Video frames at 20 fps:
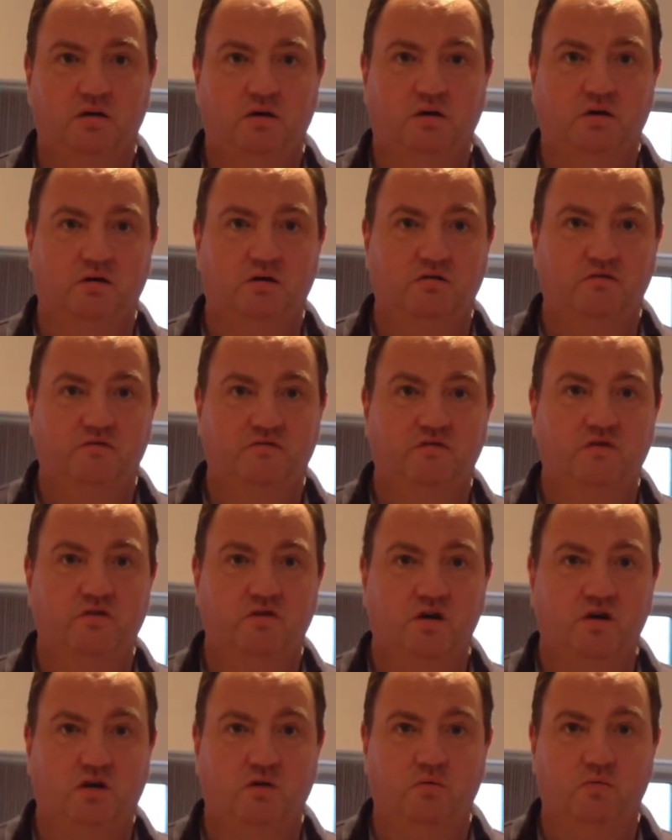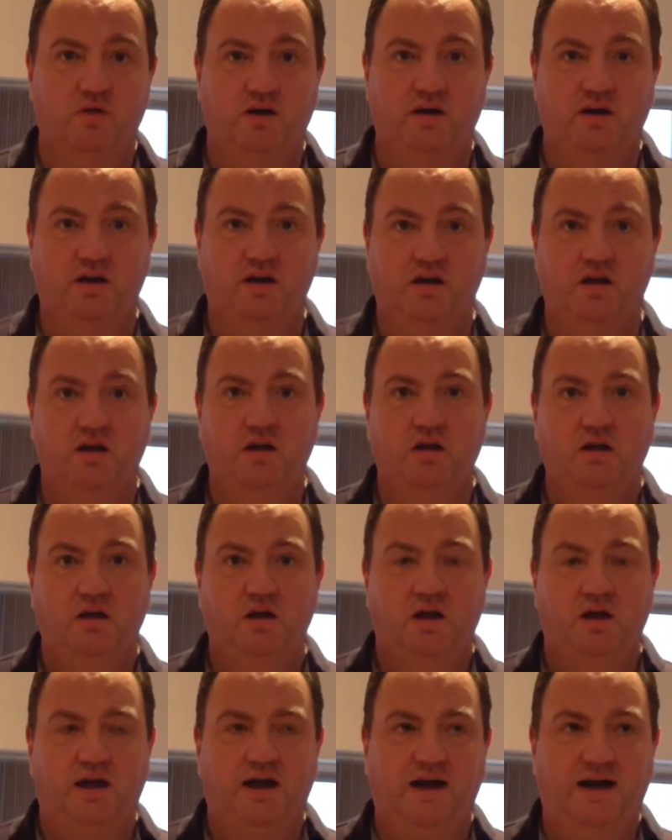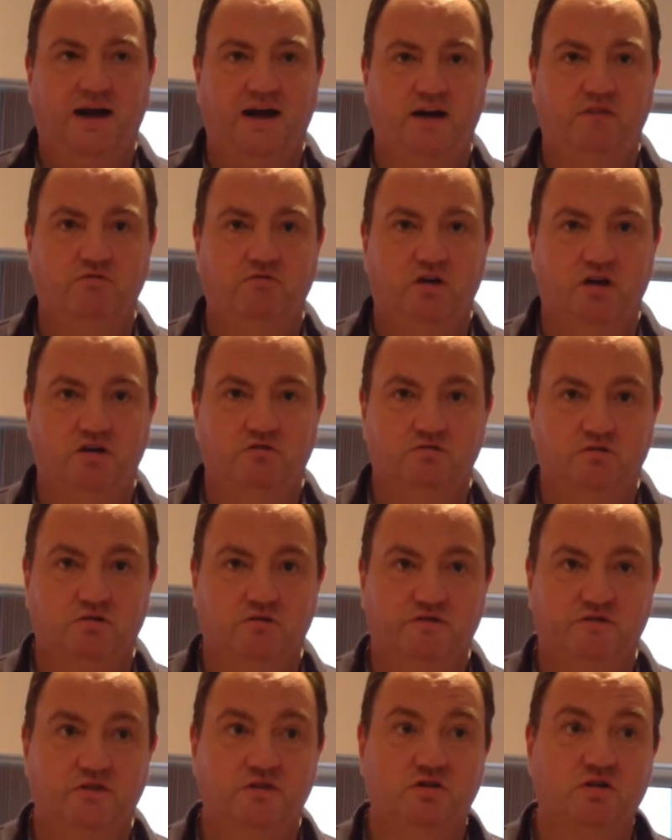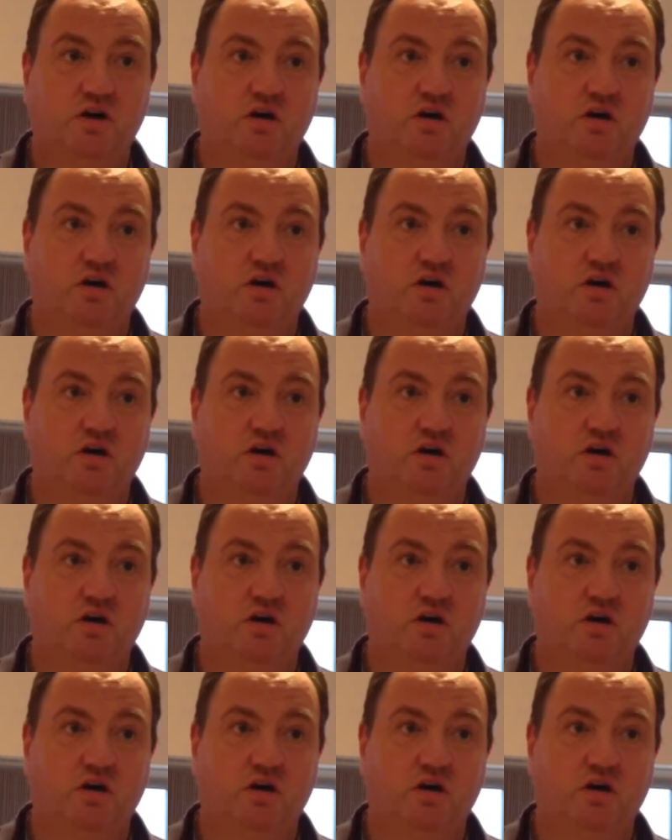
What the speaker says: of Carl Wheeler and Ryan Crawford.